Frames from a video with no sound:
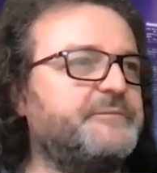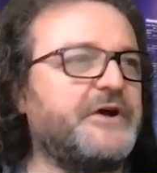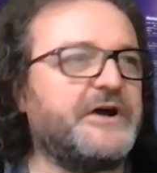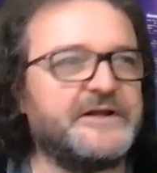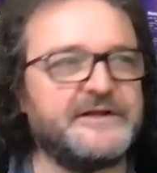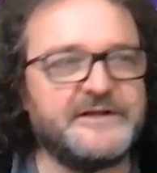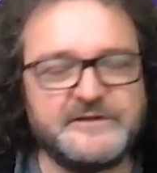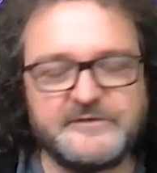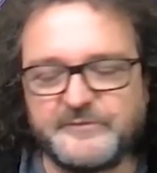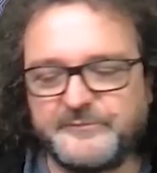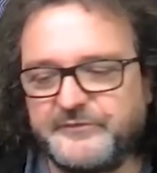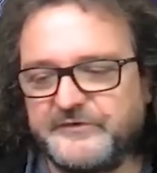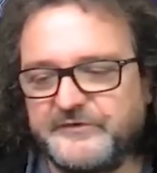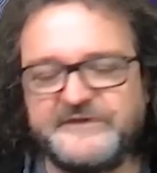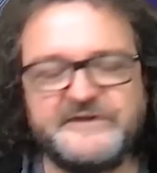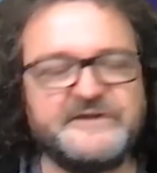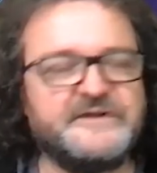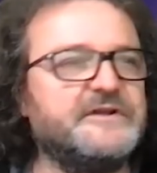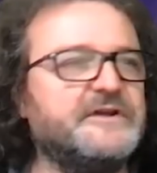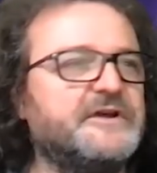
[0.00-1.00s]
parallel
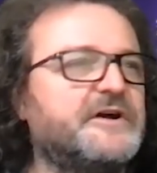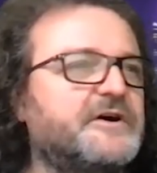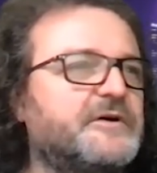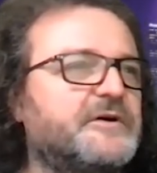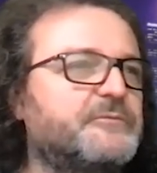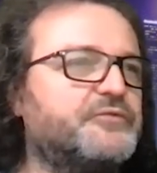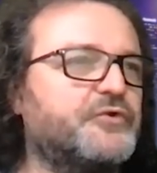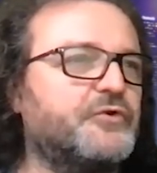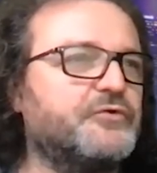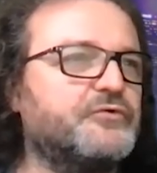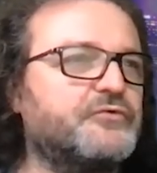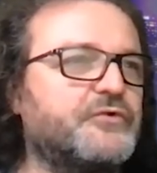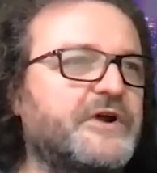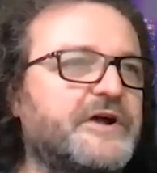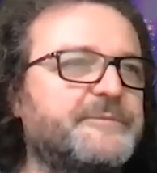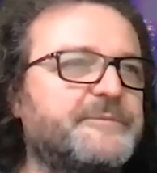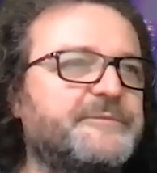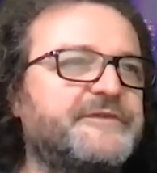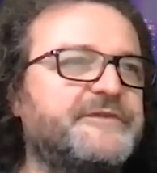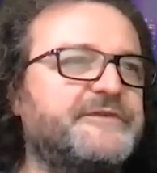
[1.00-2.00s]
computing
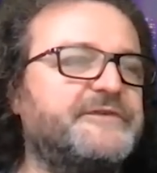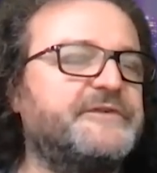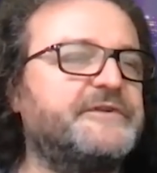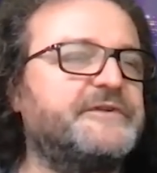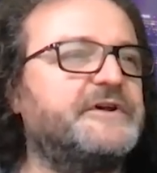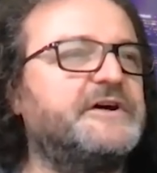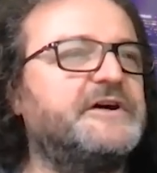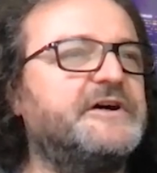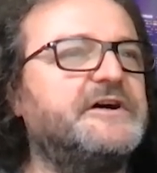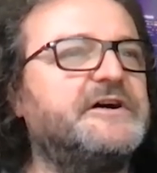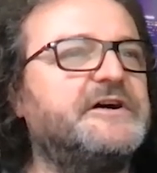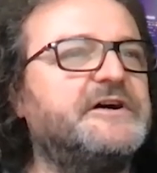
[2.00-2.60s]
programs uh,